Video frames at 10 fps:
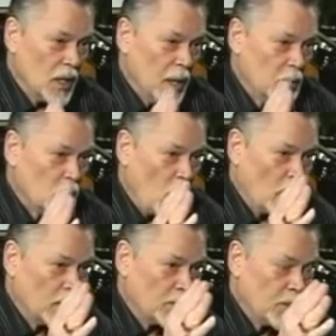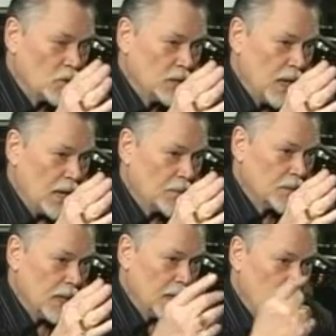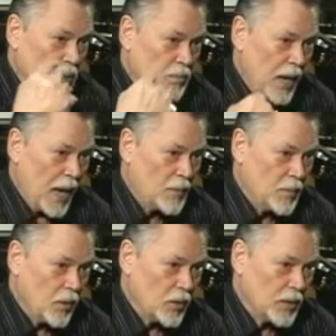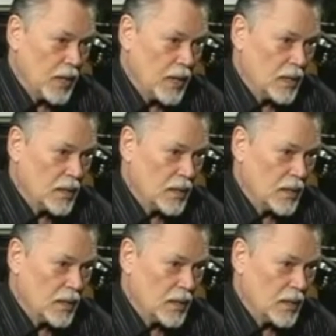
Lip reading: He was walking up those steps and he wished me happy birthday